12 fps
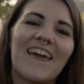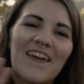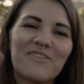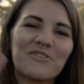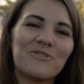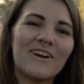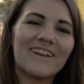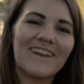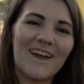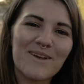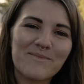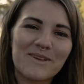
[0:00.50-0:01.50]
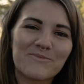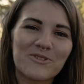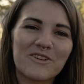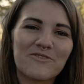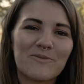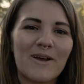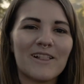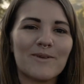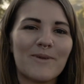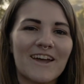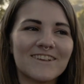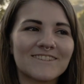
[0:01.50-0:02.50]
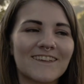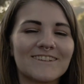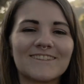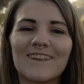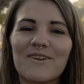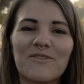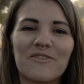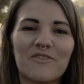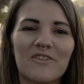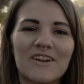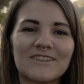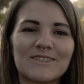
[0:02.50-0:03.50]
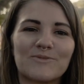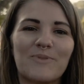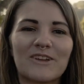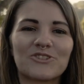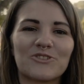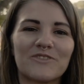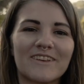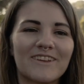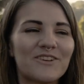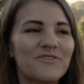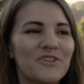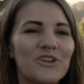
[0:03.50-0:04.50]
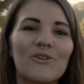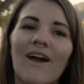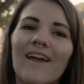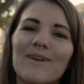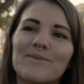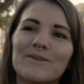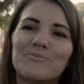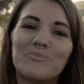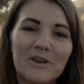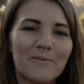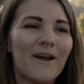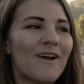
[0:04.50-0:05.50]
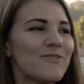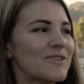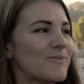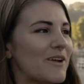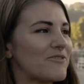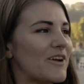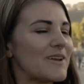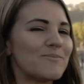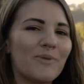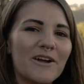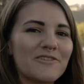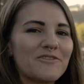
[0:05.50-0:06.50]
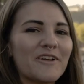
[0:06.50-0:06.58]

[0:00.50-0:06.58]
Hey everyone, I'm Anne-Marie from Hello Basque, and today we have a very special video for you. I am in Bilbao with my friend Bart